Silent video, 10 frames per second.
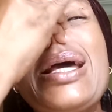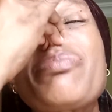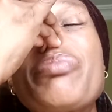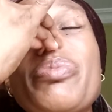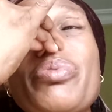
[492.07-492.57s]
and
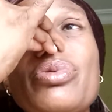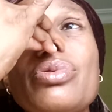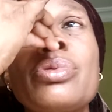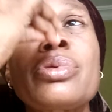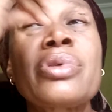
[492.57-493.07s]

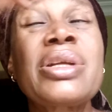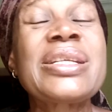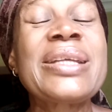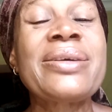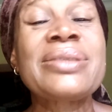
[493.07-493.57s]
people
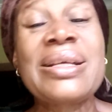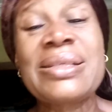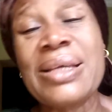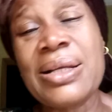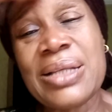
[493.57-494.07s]
running
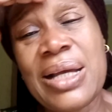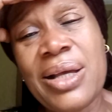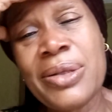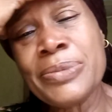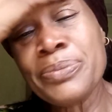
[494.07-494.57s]

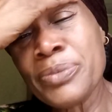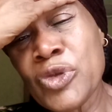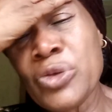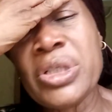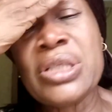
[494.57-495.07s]
helter-skelter
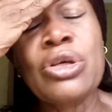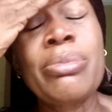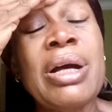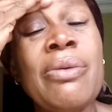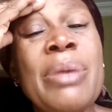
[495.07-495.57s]
to disturb
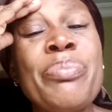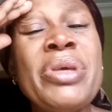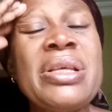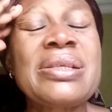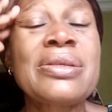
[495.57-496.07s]
our
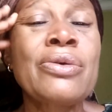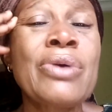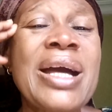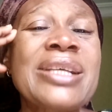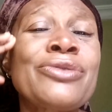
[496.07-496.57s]
peace.
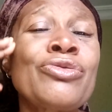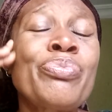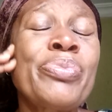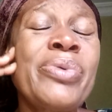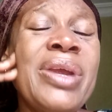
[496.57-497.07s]
So as you
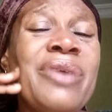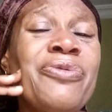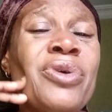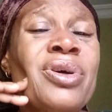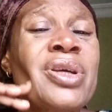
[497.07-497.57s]
pray
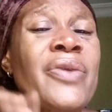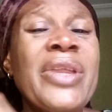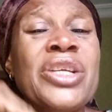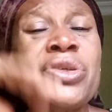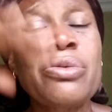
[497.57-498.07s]
for your
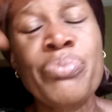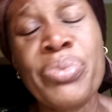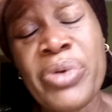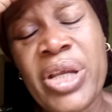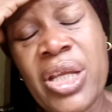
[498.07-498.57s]
nation,
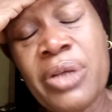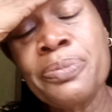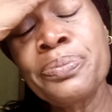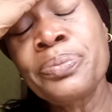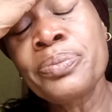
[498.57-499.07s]
pray
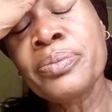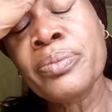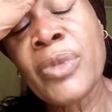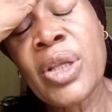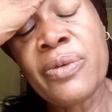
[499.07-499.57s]

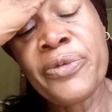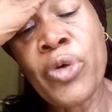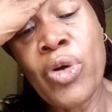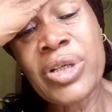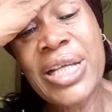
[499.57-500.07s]

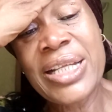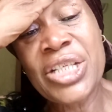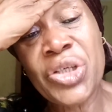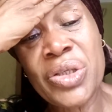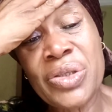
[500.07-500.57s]
for other
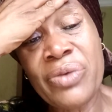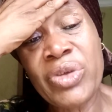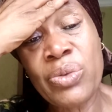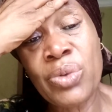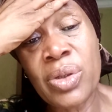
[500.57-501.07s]
nations of
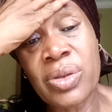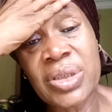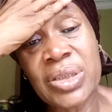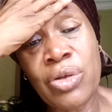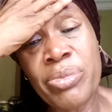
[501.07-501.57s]
the
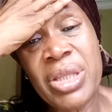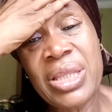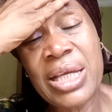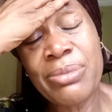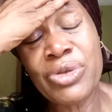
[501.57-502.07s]
world, commit
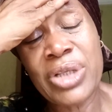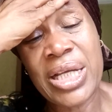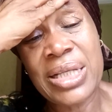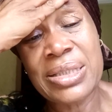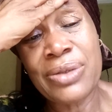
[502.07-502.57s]
them to the
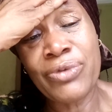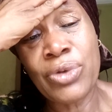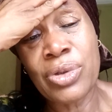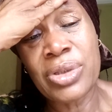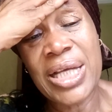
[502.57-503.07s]
hands of
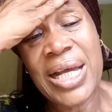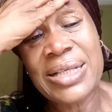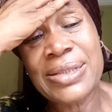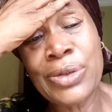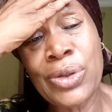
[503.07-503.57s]
God.
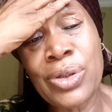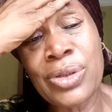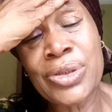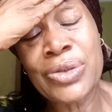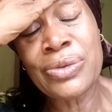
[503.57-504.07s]
Ask
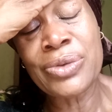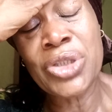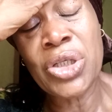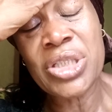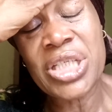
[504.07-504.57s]
God to
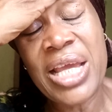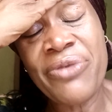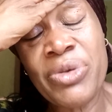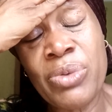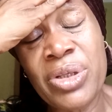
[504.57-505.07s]
touch
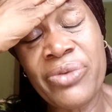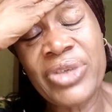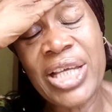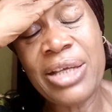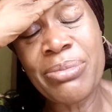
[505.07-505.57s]
every one of
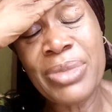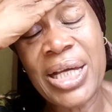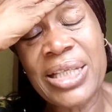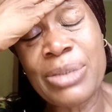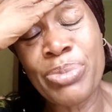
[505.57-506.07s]
them
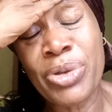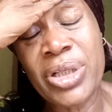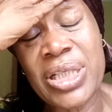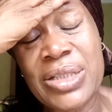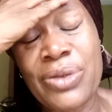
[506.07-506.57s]
at the
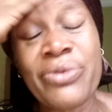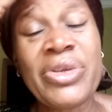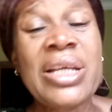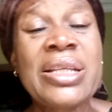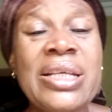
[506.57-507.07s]
point of
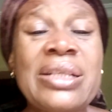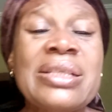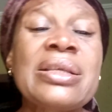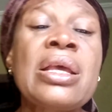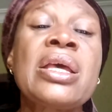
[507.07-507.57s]
their
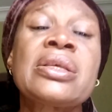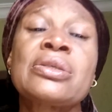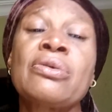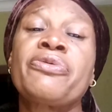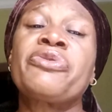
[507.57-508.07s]
needs.
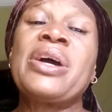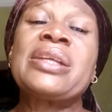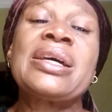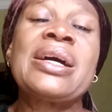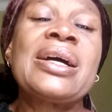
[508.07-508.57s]
So,
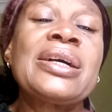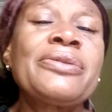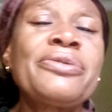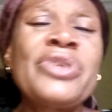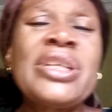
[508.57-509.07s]

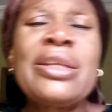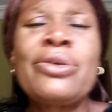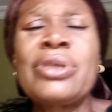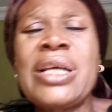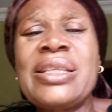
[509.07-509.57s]
Father,
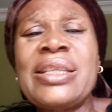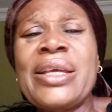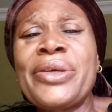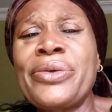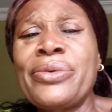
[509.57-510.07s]
Lord, I
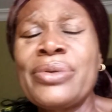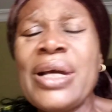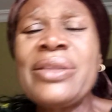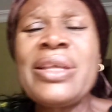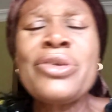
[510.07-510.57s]
thank you.
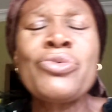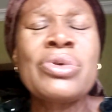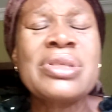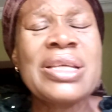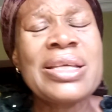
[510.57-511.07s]
I thank you
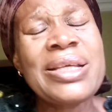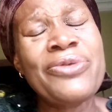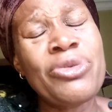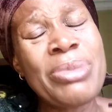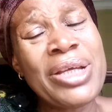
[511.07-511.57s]
once again
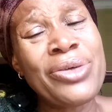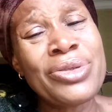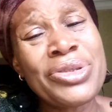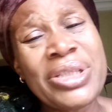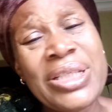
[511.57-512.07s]
for my
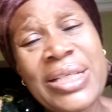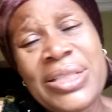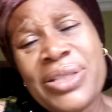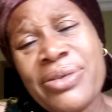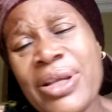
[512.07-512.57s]
country,
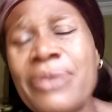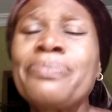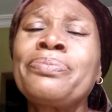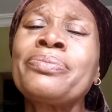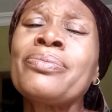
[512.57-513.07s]
Nigeria.
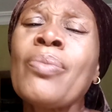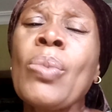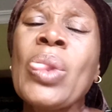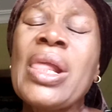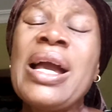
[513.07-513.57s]

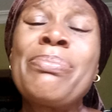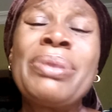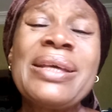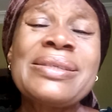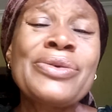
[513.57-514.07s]
I
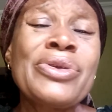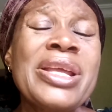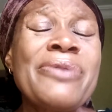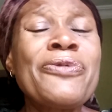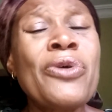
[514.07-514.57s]
bless your
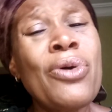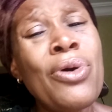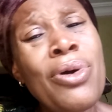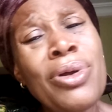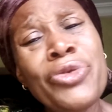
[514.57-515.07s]
name for
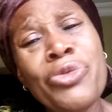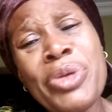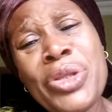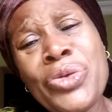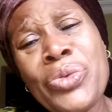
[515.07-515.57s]
all you've
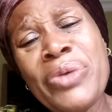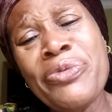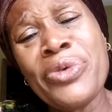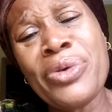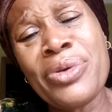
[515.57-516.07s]
been doing
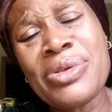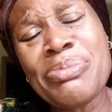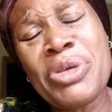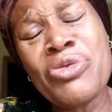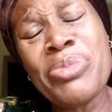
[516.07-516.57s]
for us.
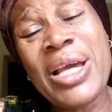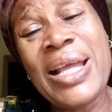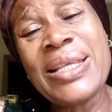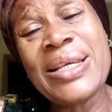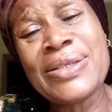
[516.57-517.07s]
May you be
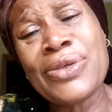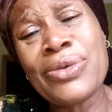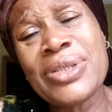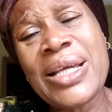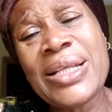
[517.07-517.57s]
highly
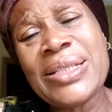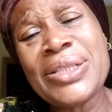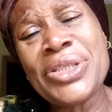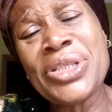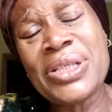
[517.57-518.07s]
exalted
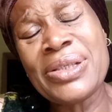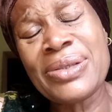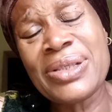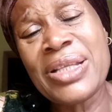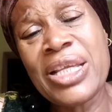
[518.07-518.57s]
in
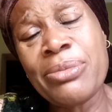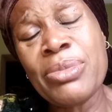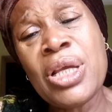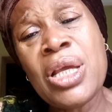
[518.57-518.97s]
Jesus' name.